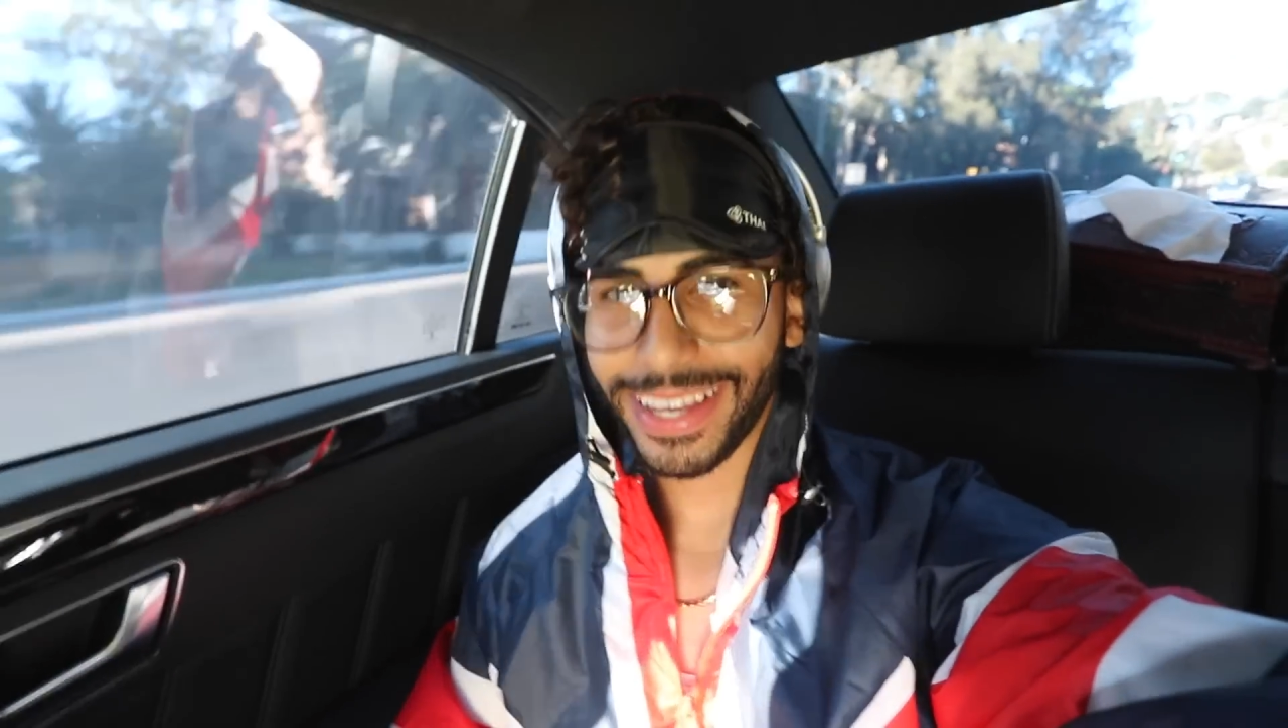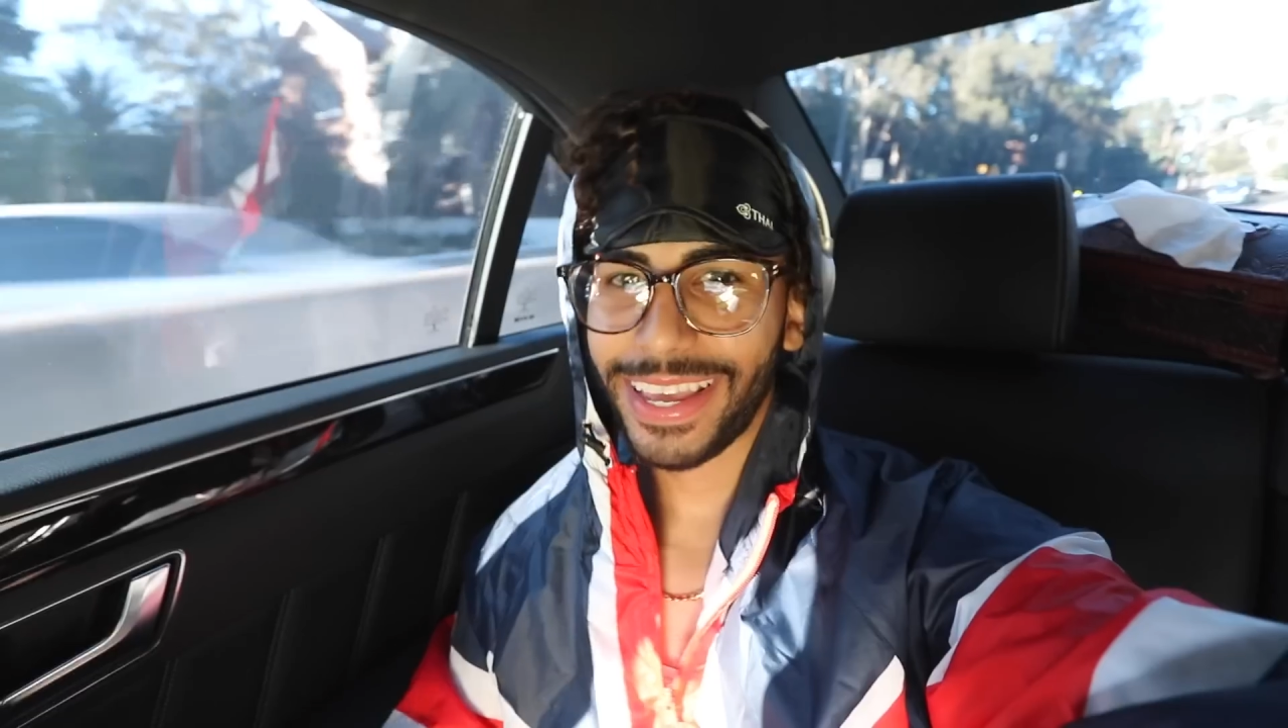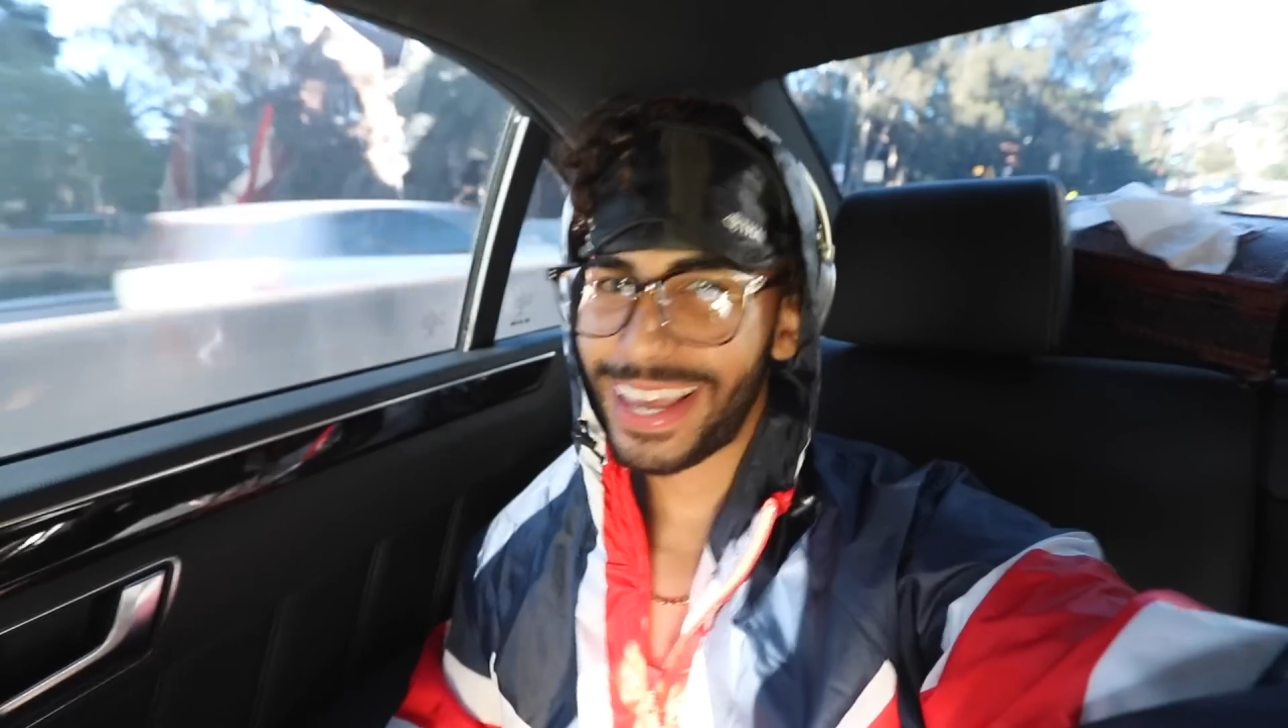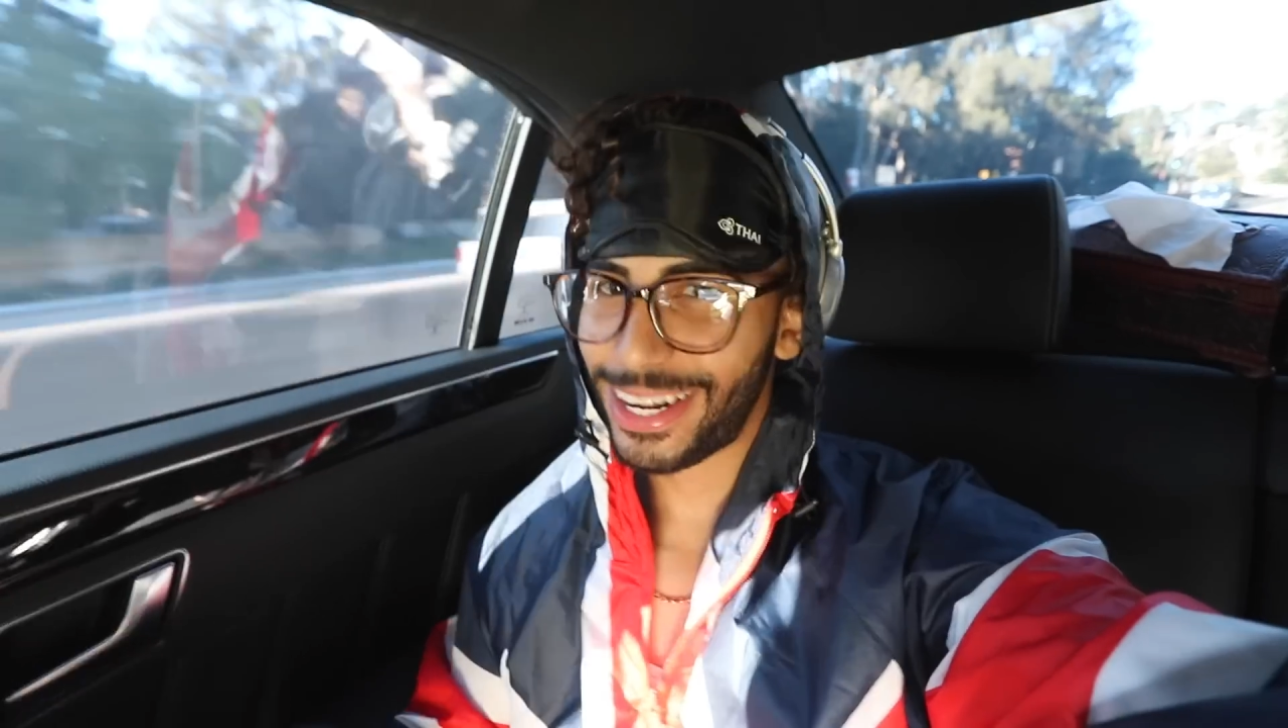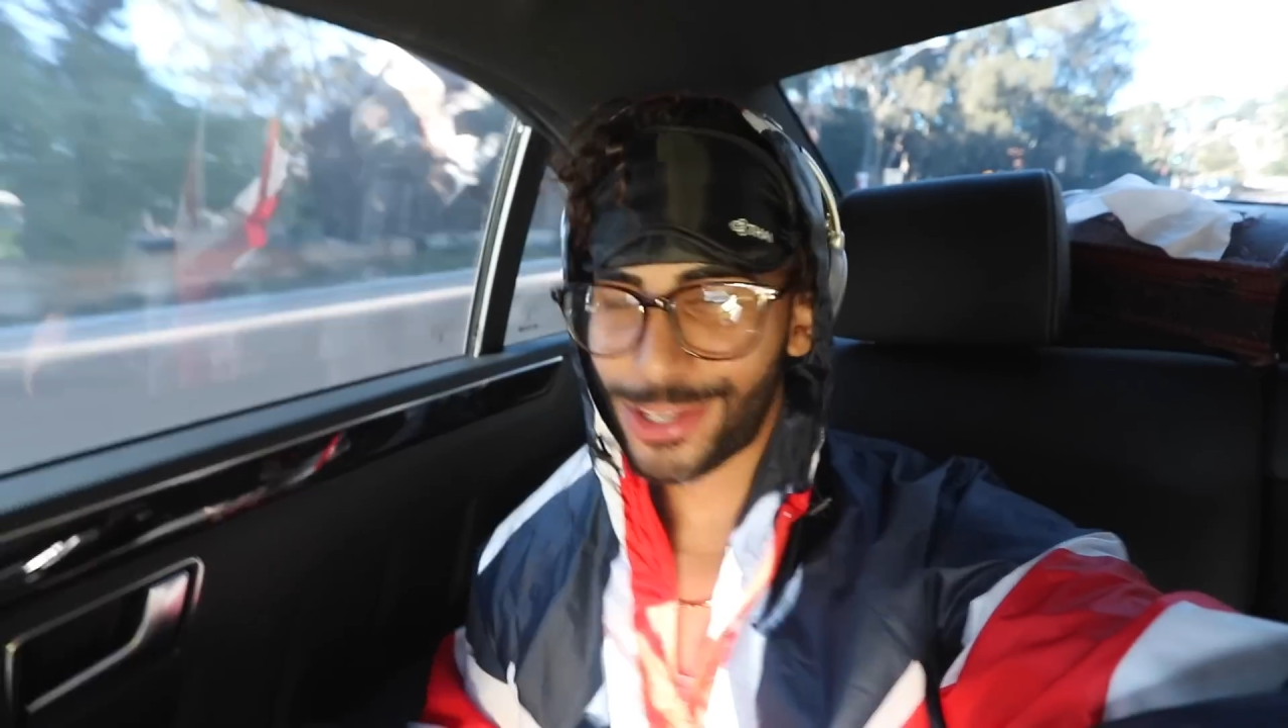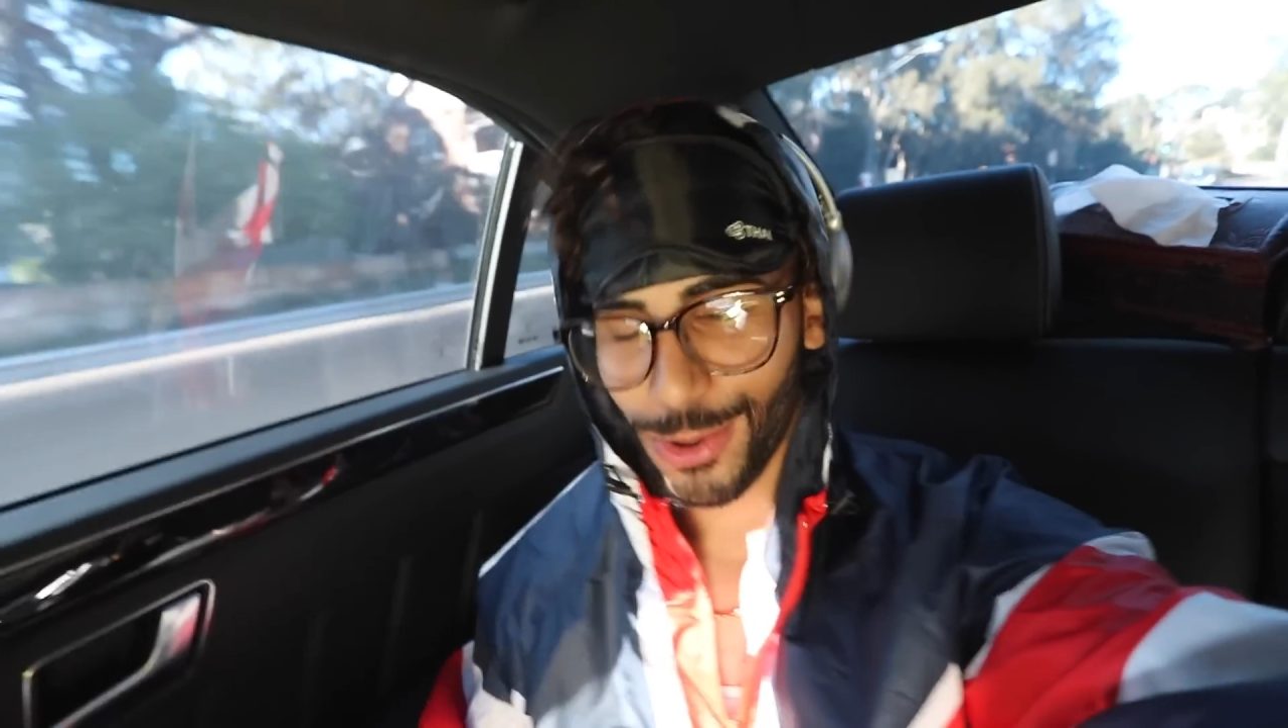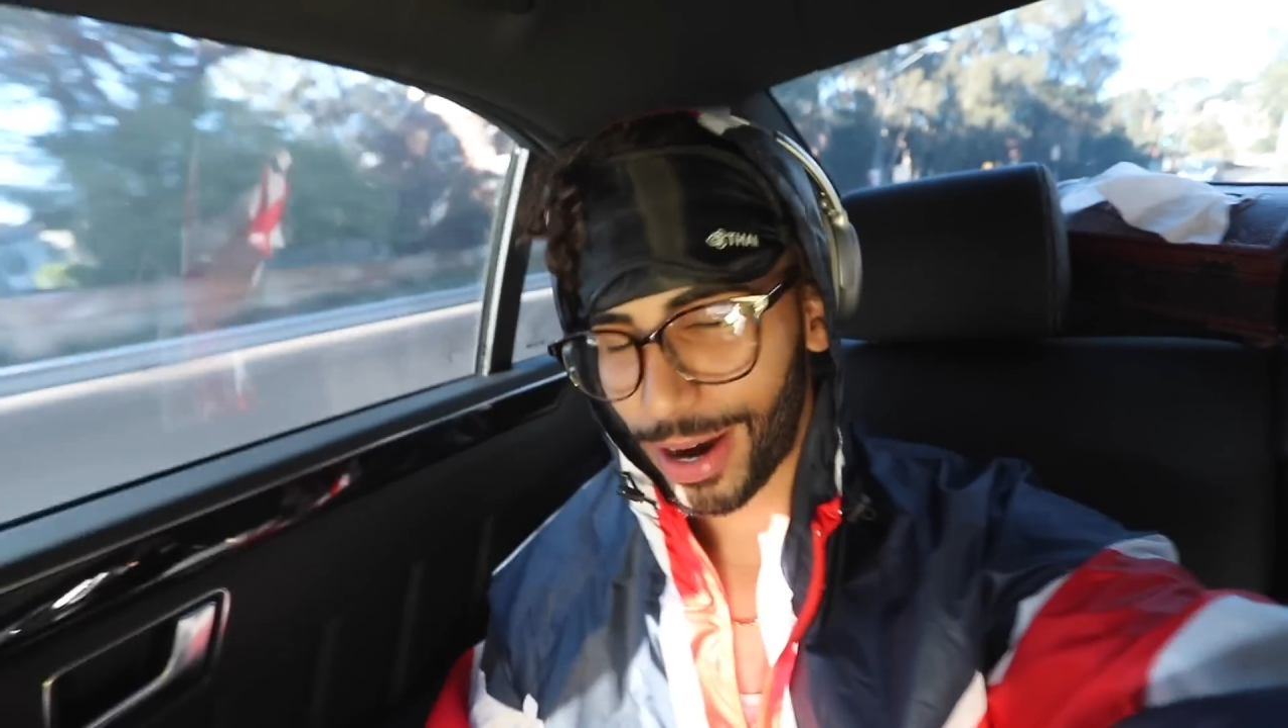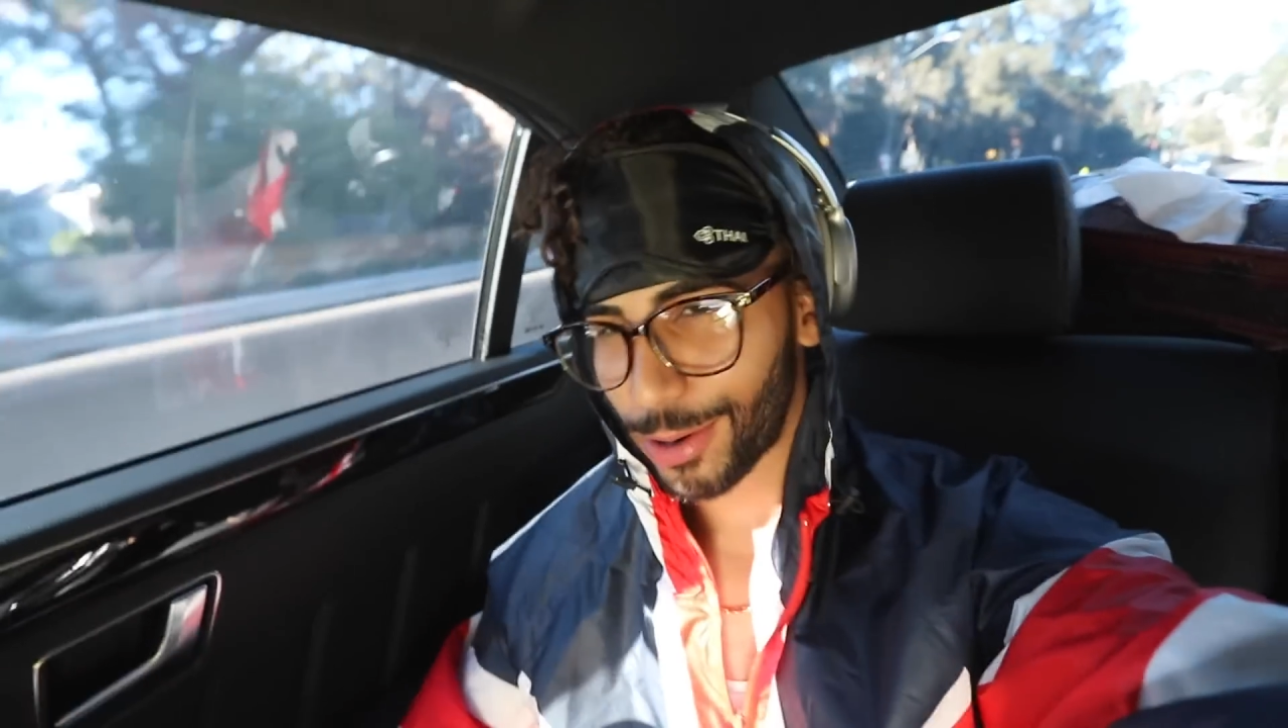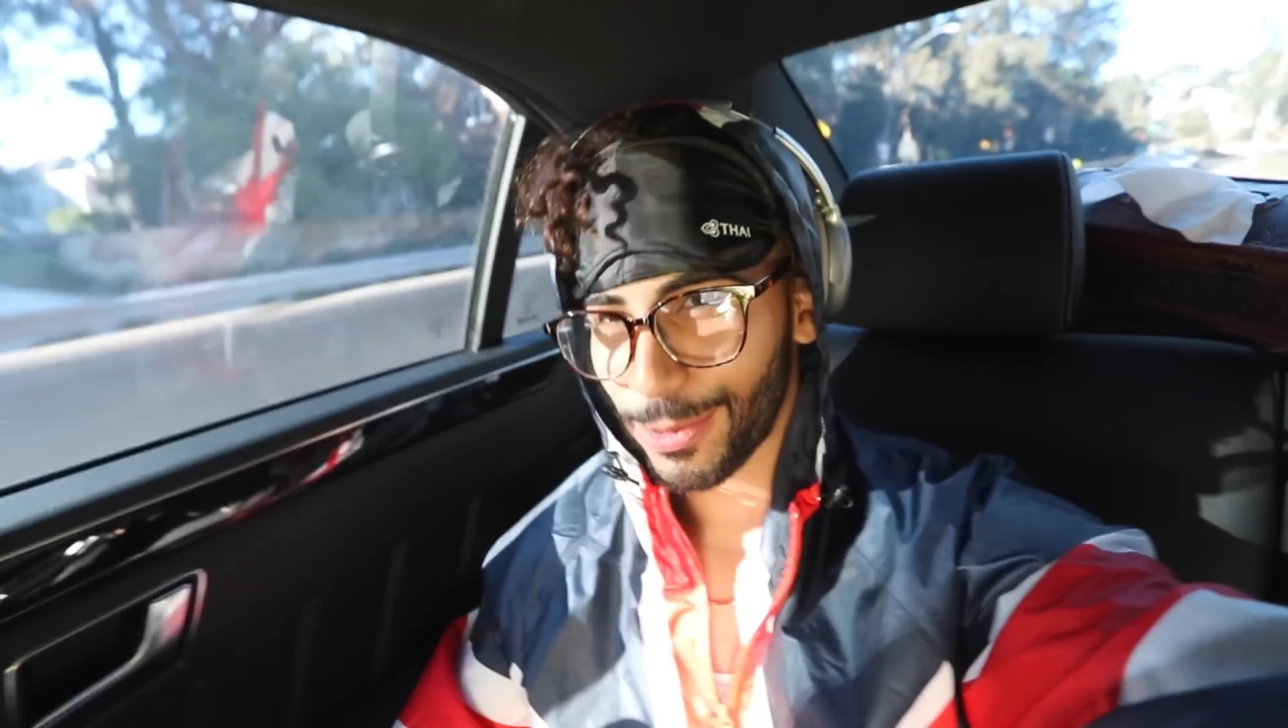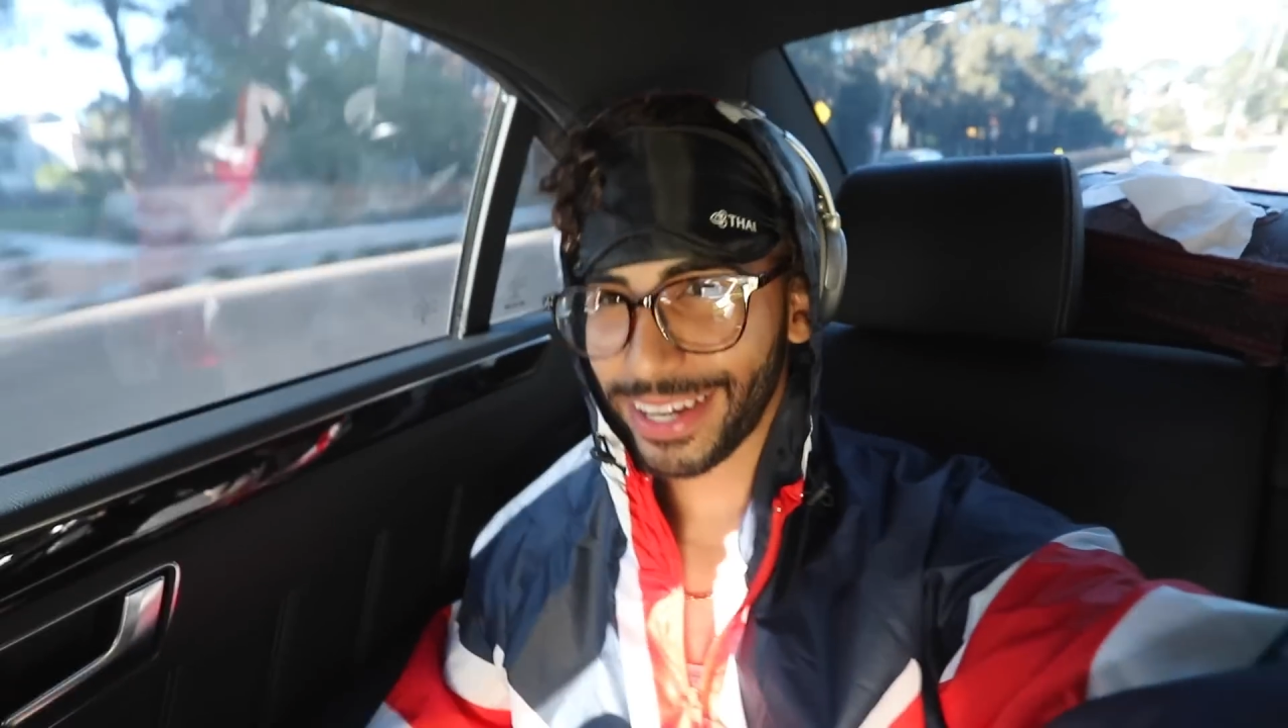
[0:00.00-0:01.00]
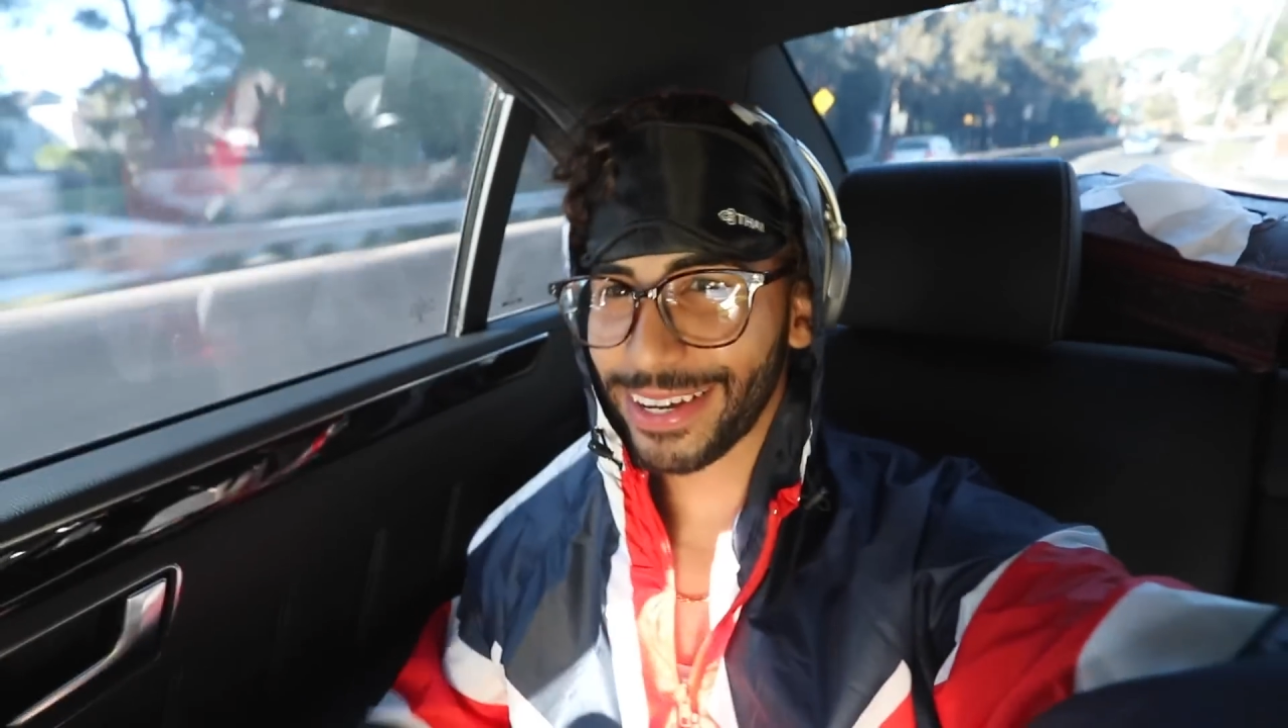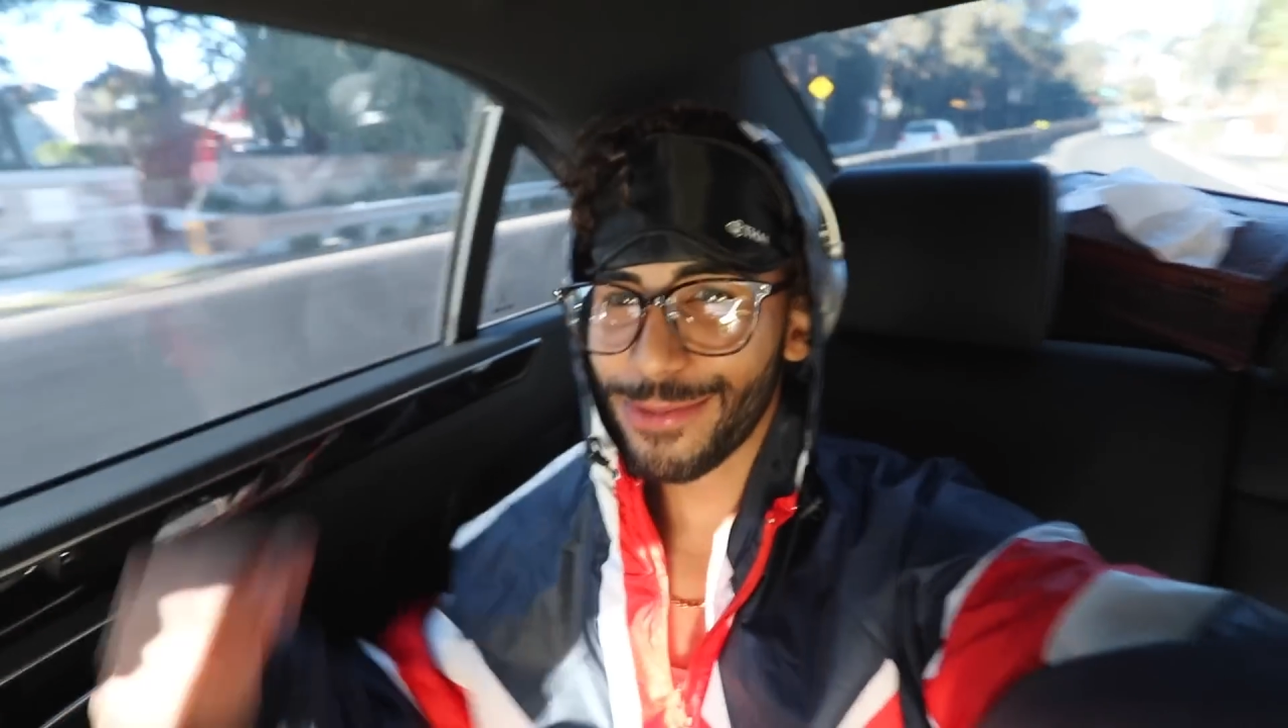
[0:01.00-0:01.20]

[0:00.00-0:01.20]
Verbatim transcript: and a 2-hour wait,